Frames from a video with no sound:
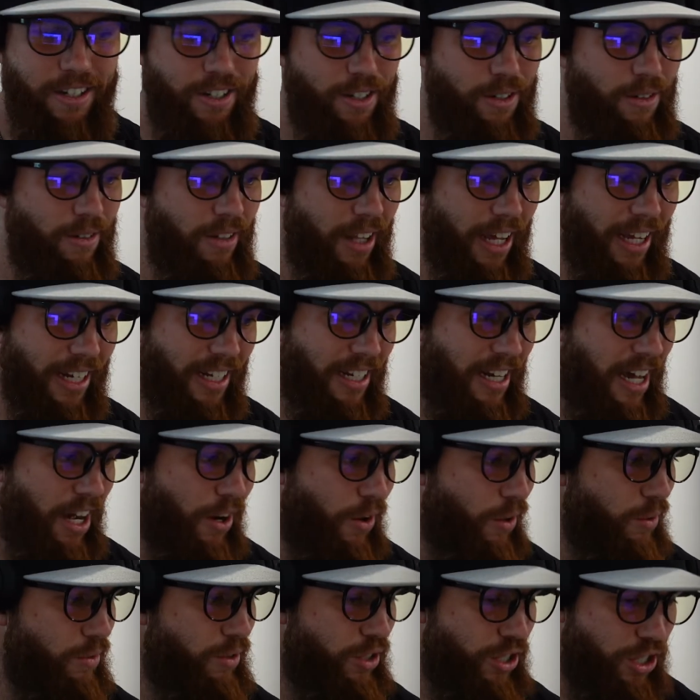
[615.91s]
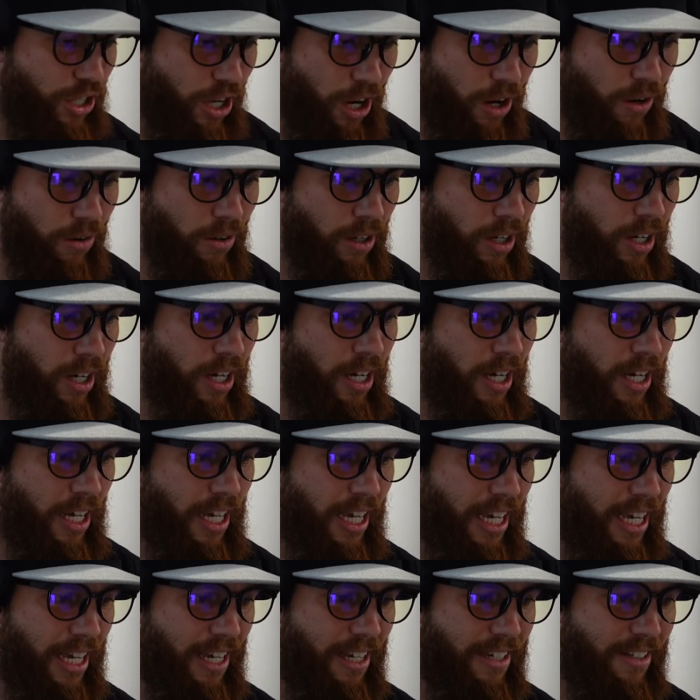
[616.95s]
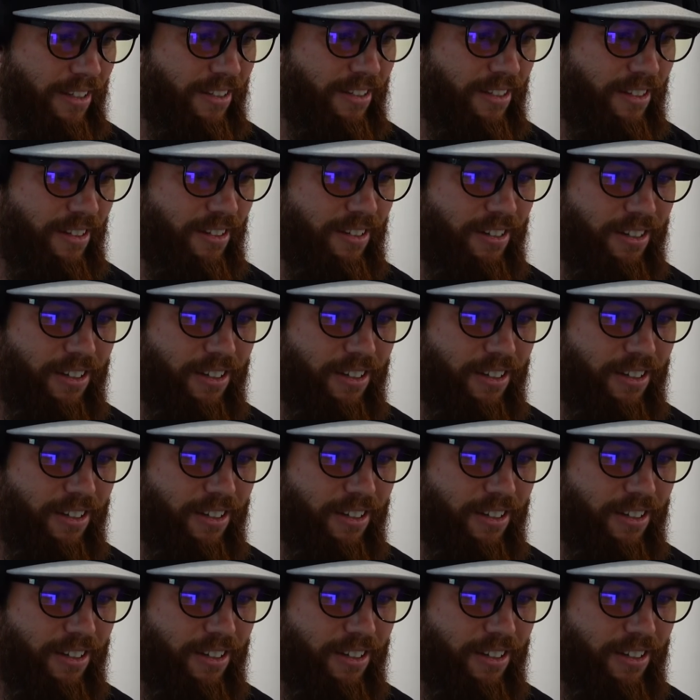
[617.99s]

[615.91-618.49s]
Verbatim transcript: dude, like no joke, is